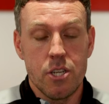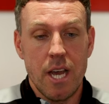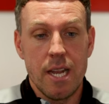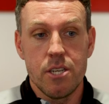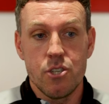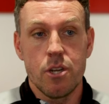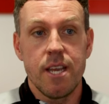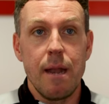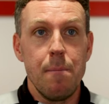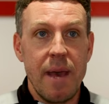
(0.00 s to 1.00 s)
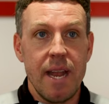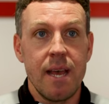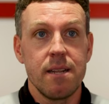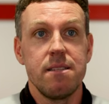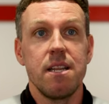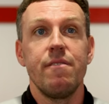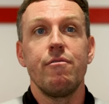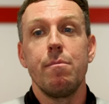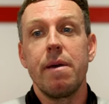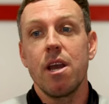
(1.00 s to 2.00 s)
the challenge on getting better,
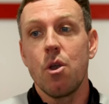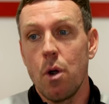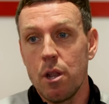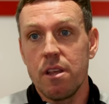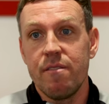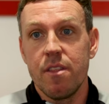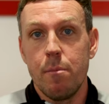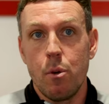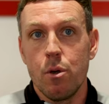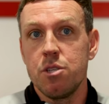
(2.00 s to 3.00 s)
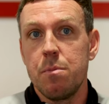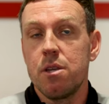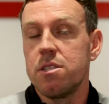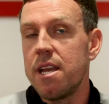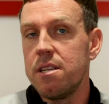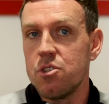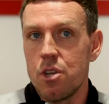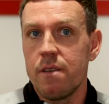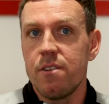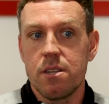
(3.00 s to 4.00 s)
delivering better quality for the boys, because they
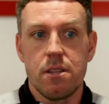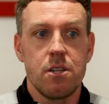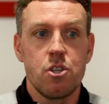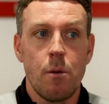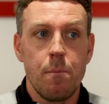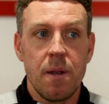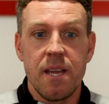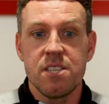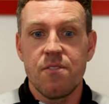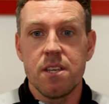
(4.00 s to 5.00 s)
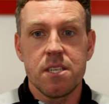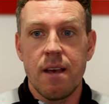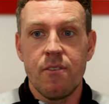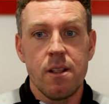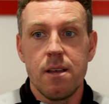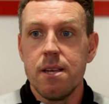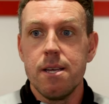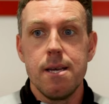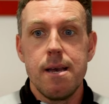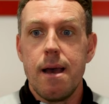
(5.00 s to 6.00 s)
deserve it. They're top players for this level,
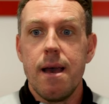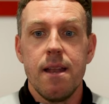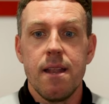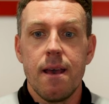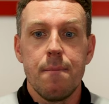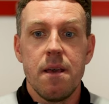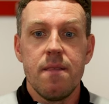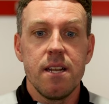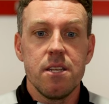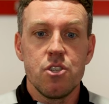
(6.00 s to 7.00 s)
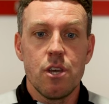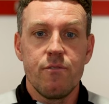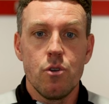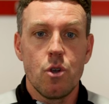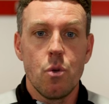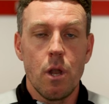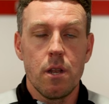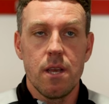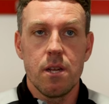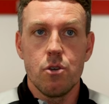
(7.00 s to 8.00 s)
and they deserve good
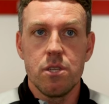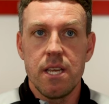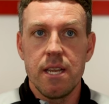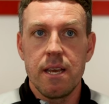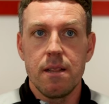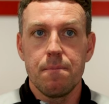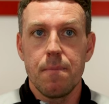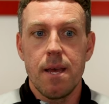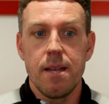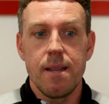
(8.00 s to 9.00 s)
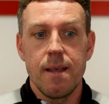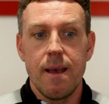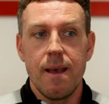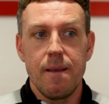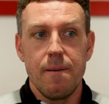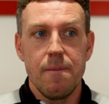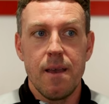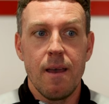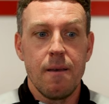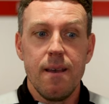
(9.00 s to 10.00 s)
quality and good detail. And
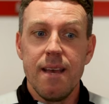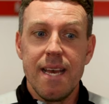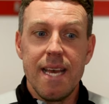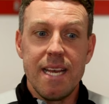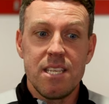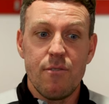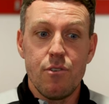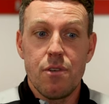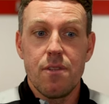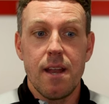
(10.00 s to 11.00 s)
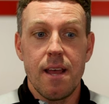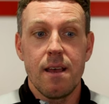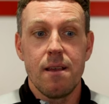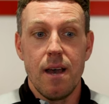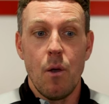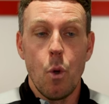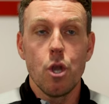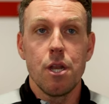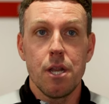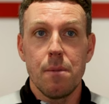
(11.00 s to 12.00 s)
yeah, it's everything that I
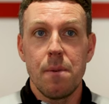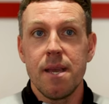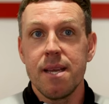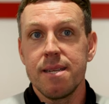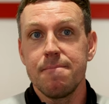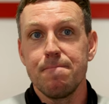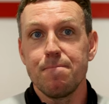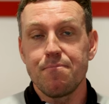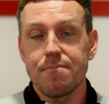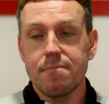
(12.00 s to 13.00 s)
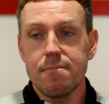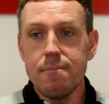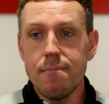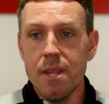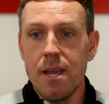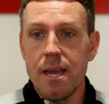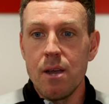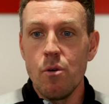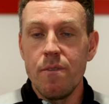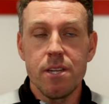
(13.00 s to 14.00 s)
wanted it to be, and
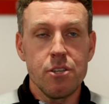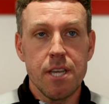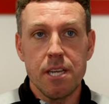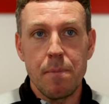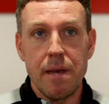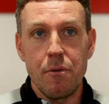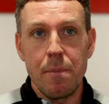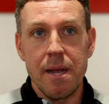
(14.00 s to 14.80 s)
hopefully it just gets better